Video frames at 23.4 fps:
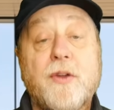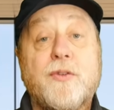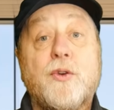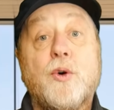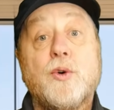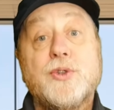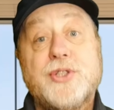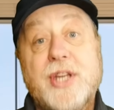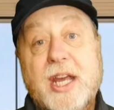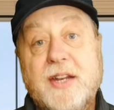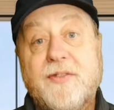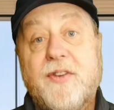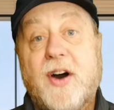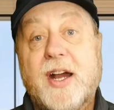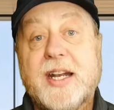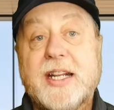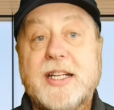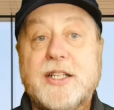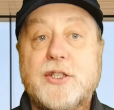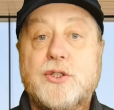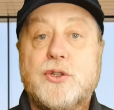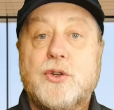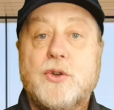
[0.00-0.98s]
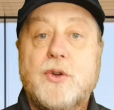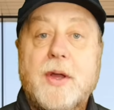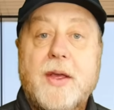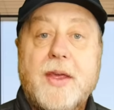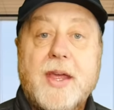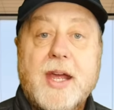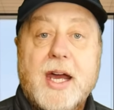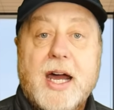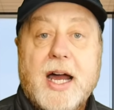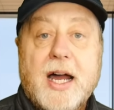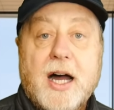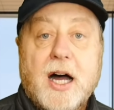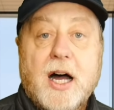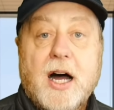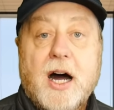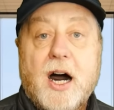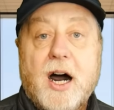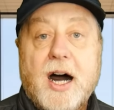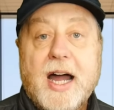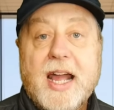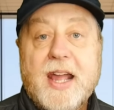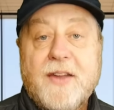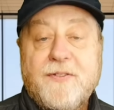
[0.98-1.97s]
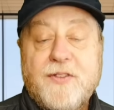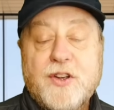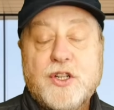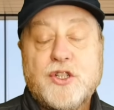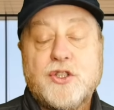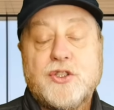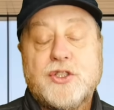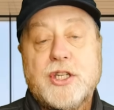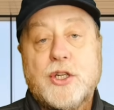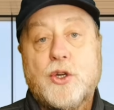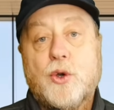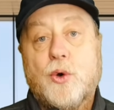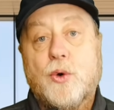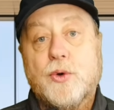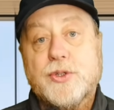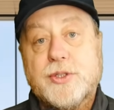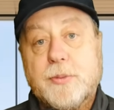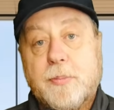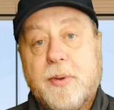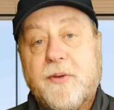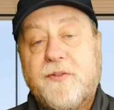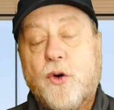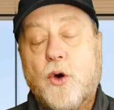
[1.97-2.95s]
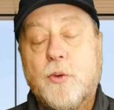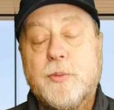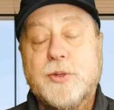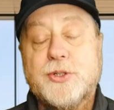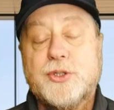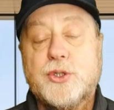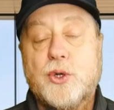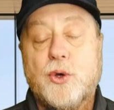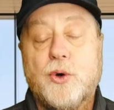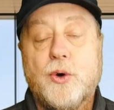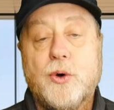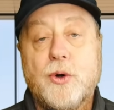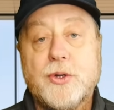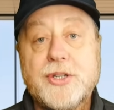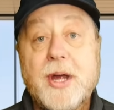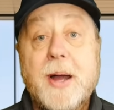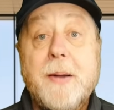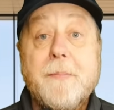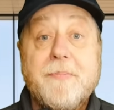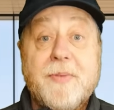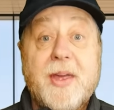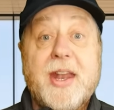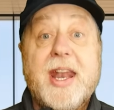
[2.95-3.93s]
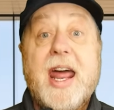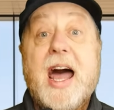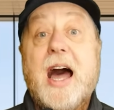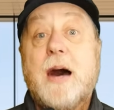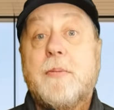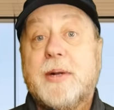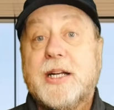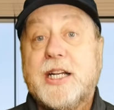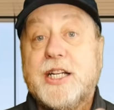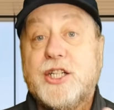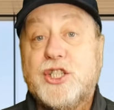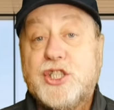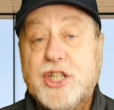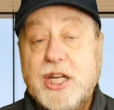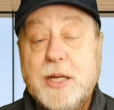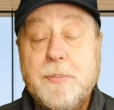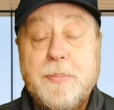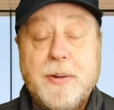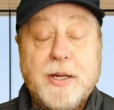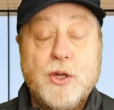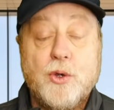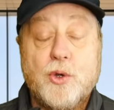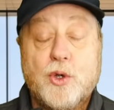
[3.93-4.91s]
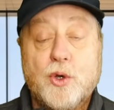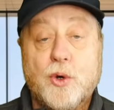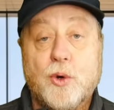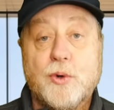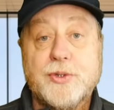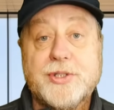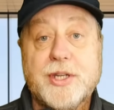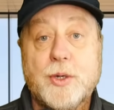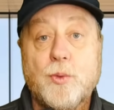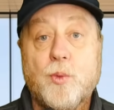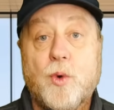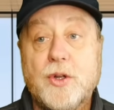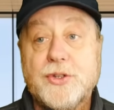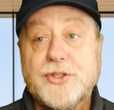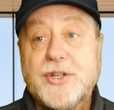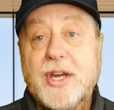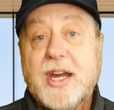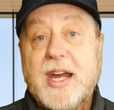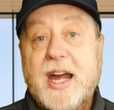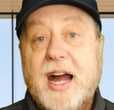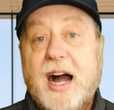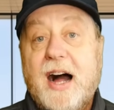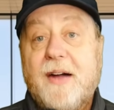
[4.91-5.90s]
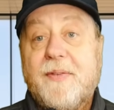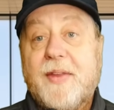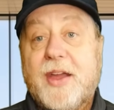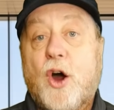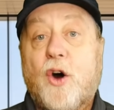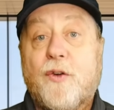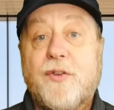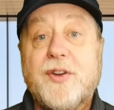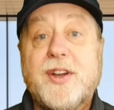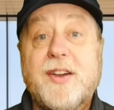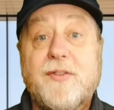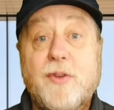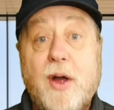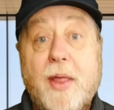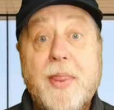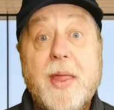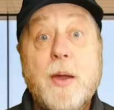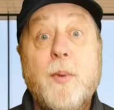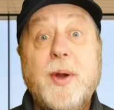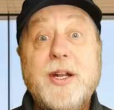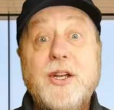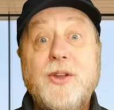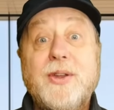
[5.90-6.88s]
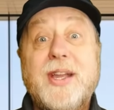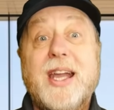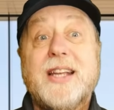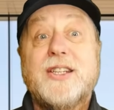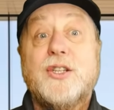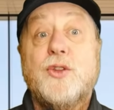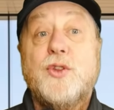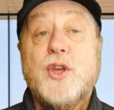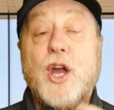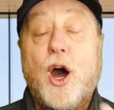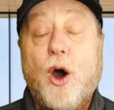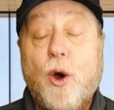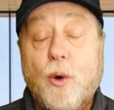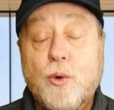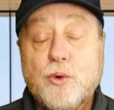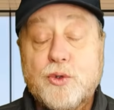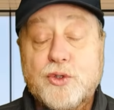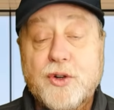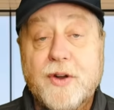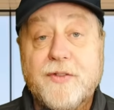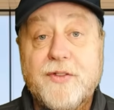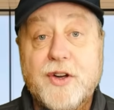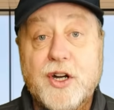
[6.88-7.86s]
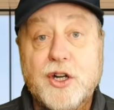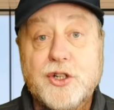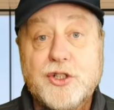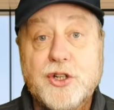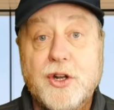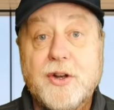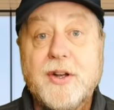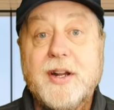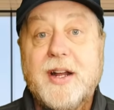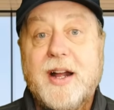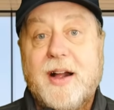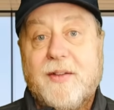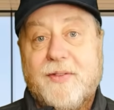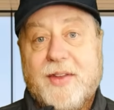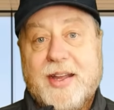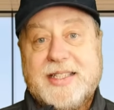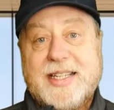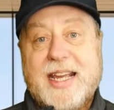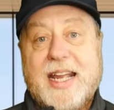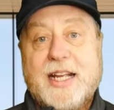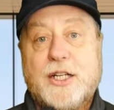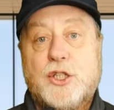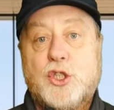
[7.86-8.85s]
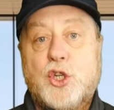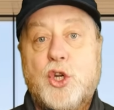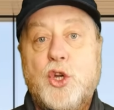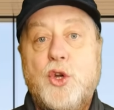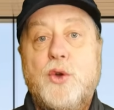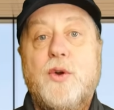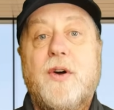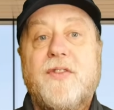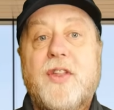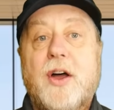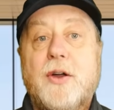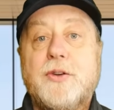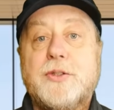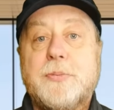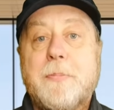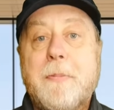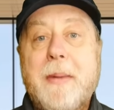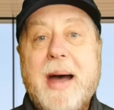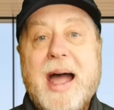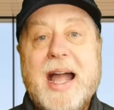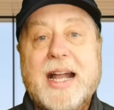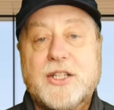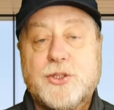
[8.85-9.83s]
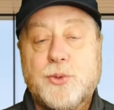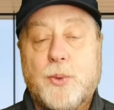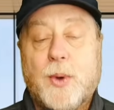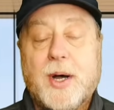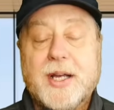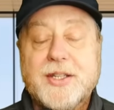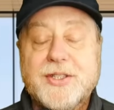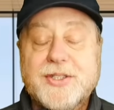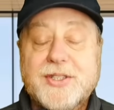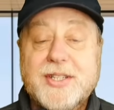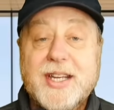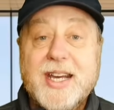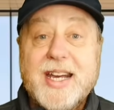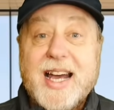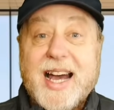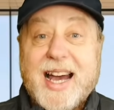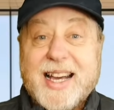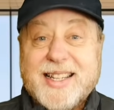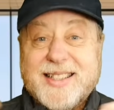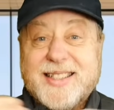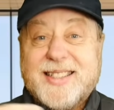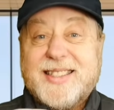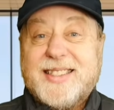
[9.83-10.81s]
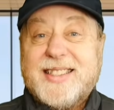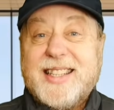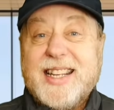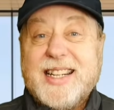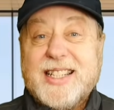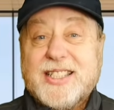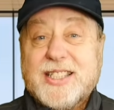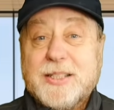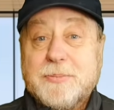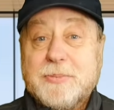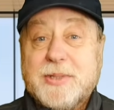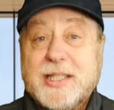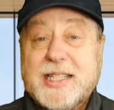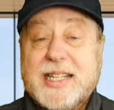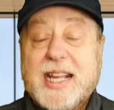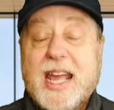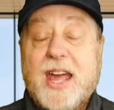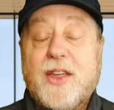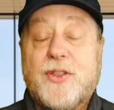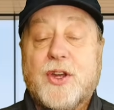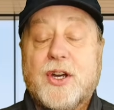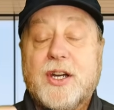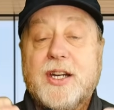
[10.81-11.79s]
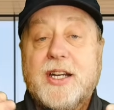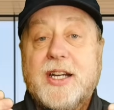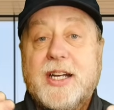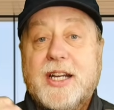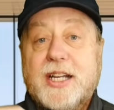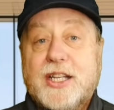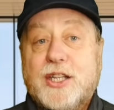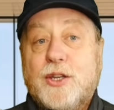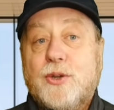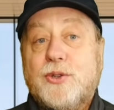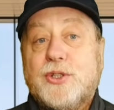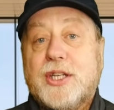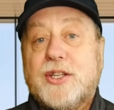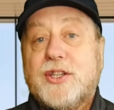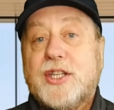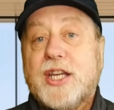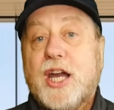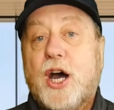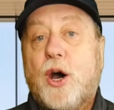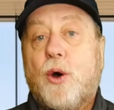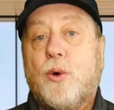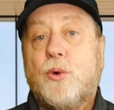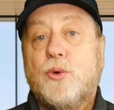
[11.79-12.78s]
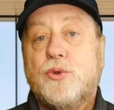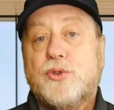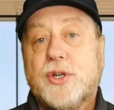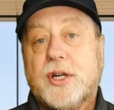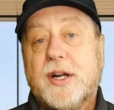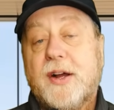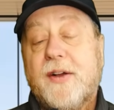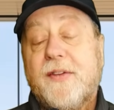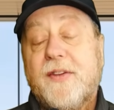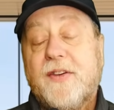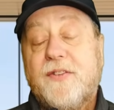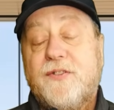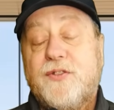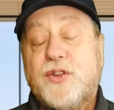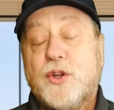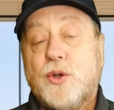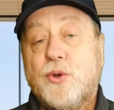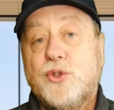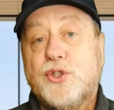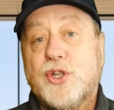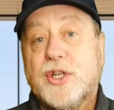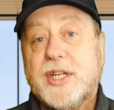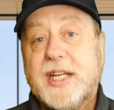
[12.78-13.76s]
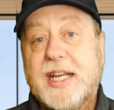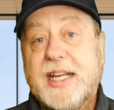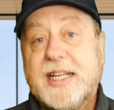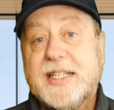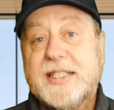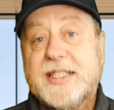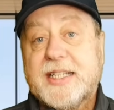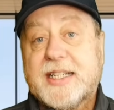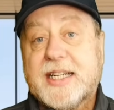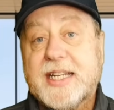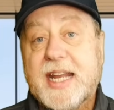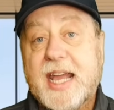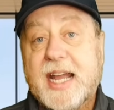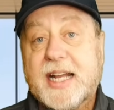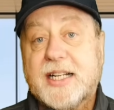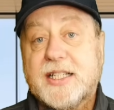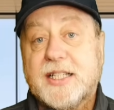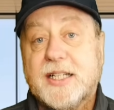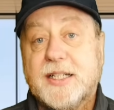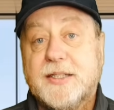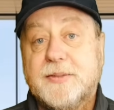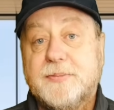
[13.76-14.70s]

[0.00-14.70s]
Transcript: Of course, they're divided into high efficiency cores and performance cores, then how many GPU cores it wants, and they offer different. And then when you get to the Ultra version, they take two of those Max ones and stitch them together using the UltraFusion Interconnect.